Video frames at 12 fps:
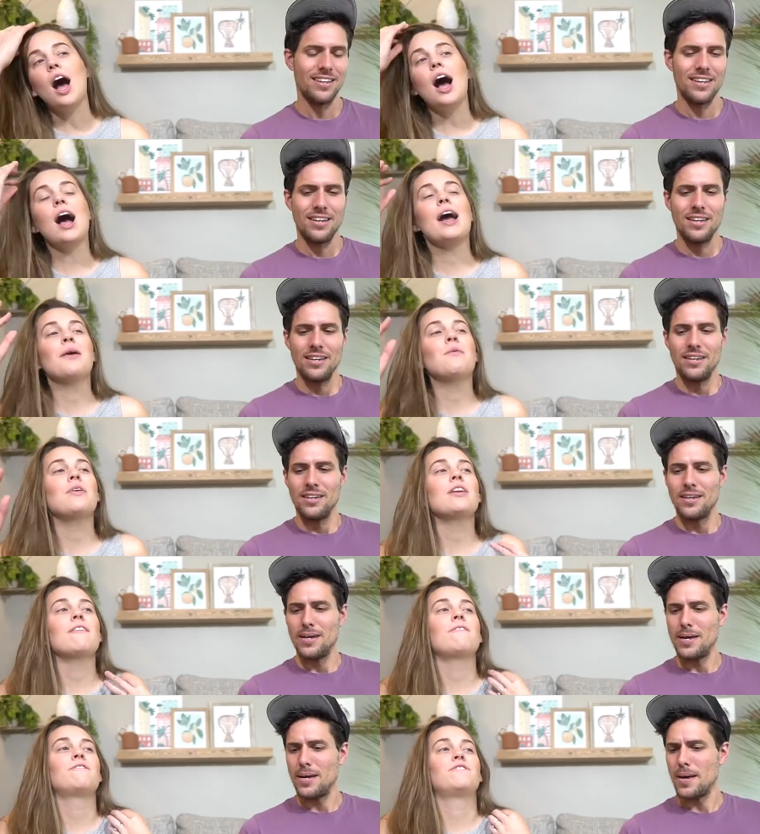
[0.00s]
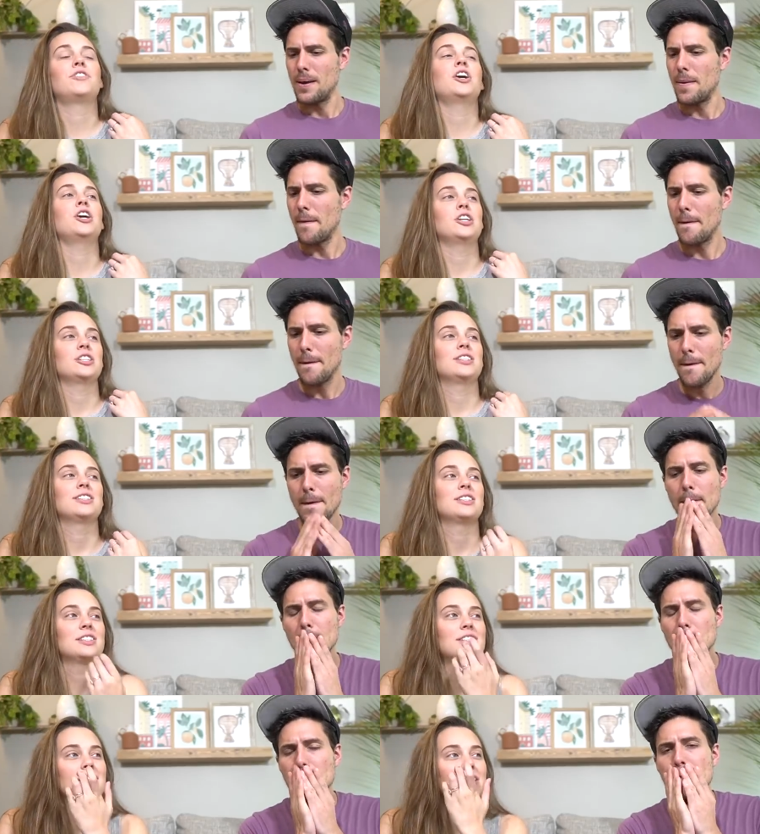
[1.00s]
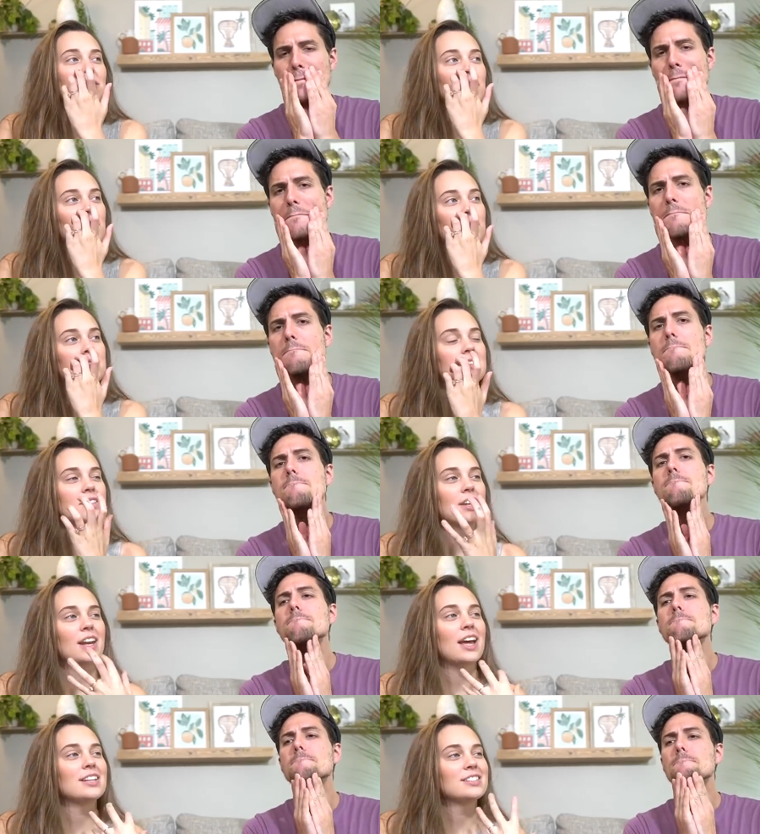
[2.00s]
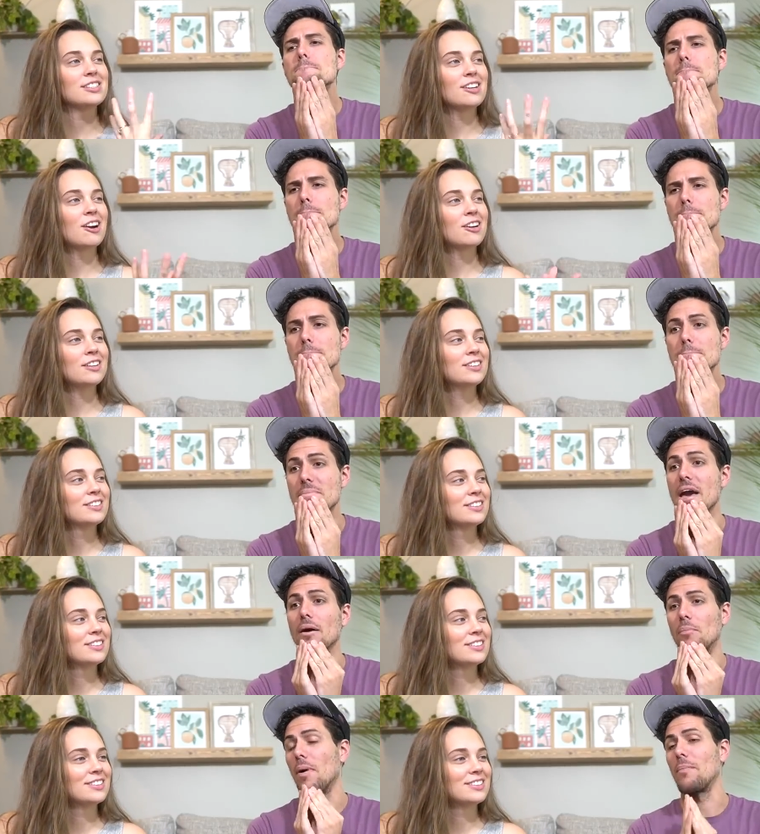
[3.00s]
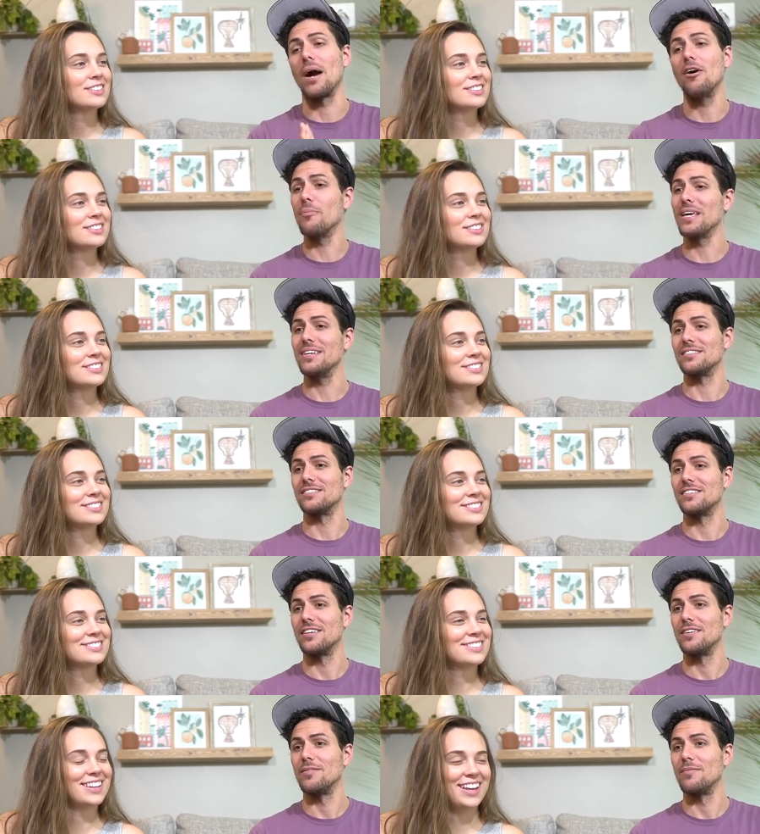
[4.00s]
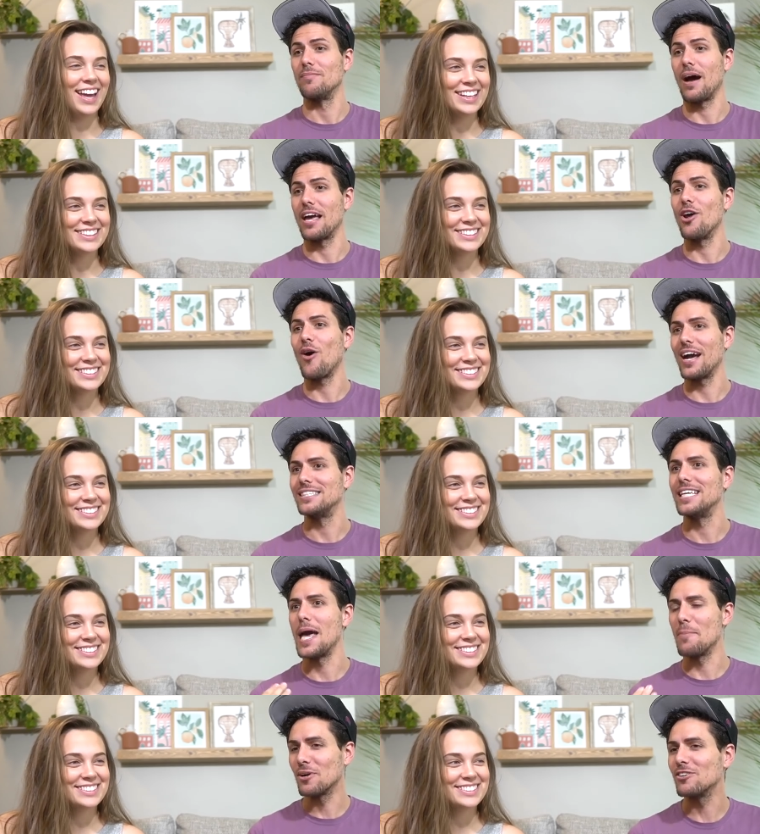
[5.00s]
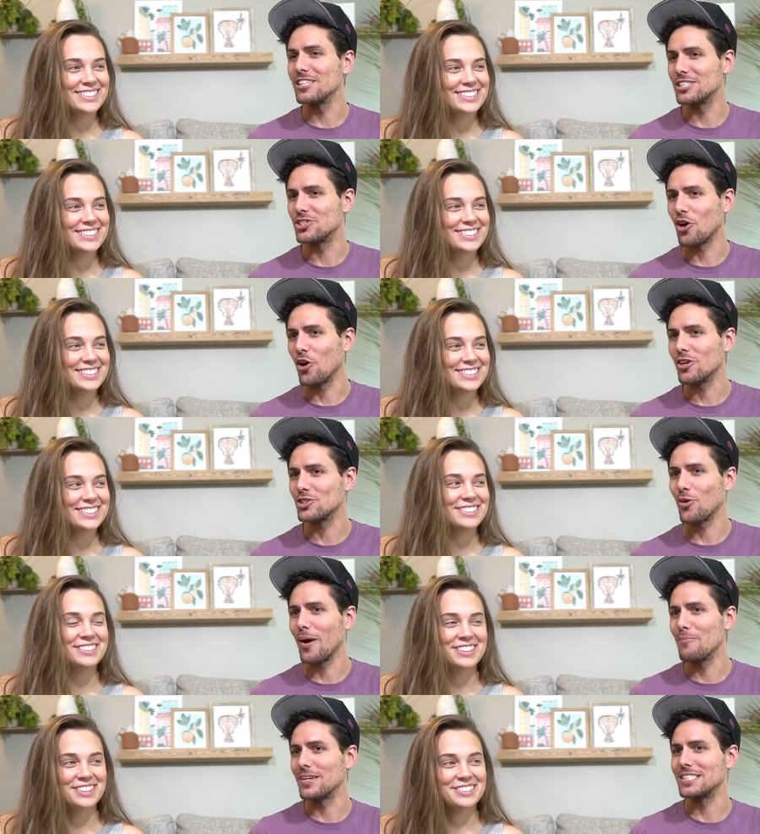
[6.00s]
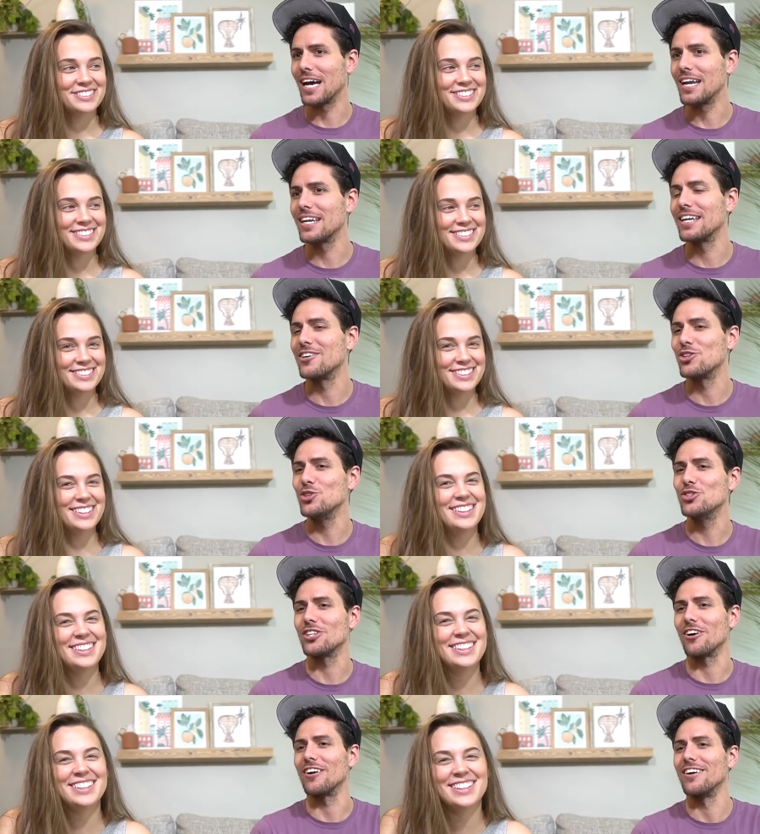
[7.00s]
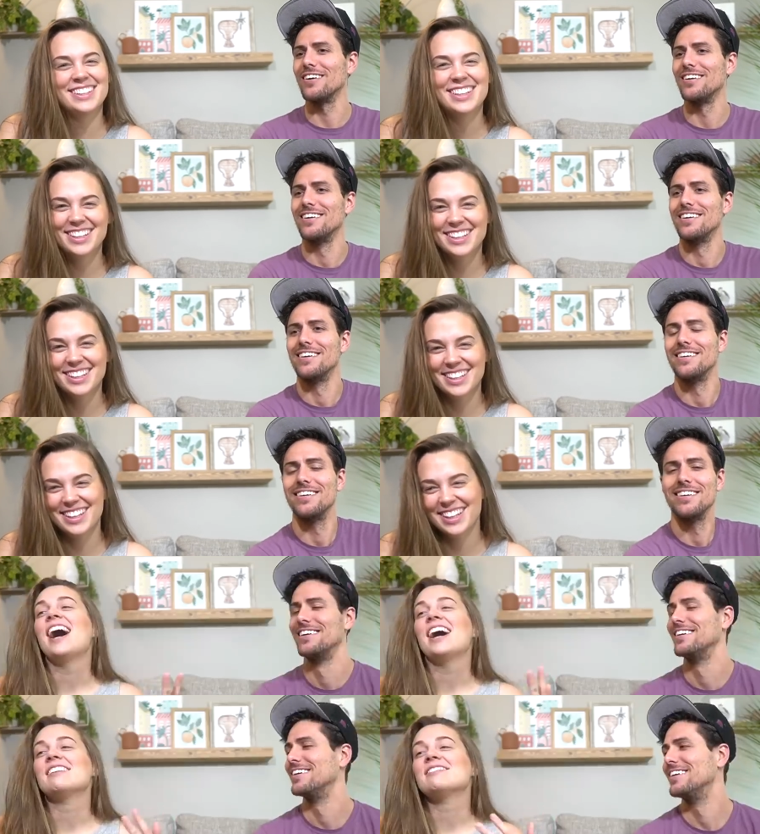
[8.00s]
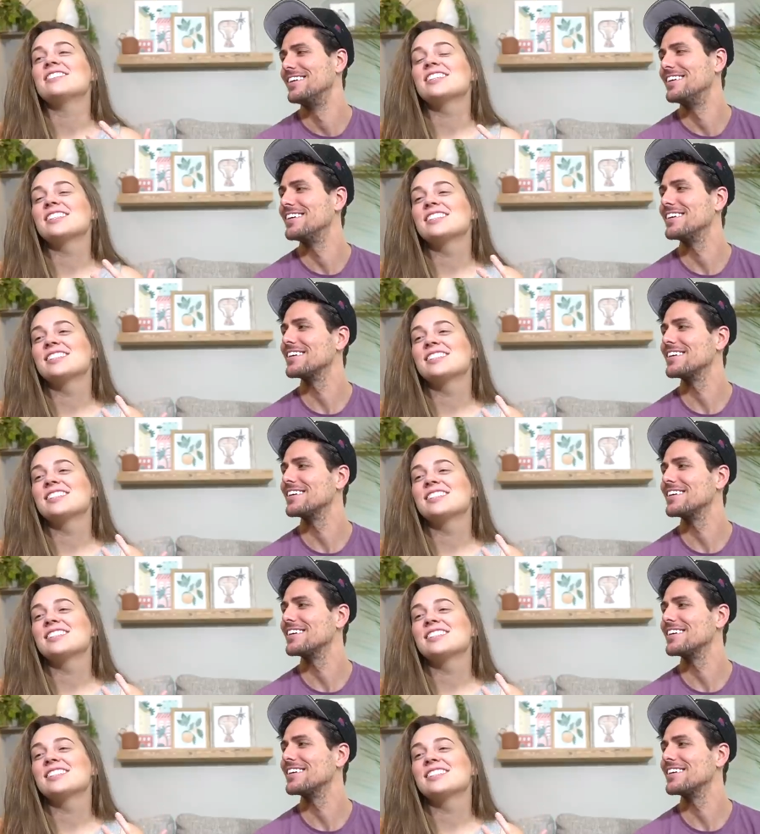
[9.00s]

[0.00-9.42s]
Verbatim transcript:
Speaker 1: I want to first can I start?
Speaker 2: Yeah, but by all means. Okay. I know I typically start, so I'm excited to hear you start.
Speaker 1: I want to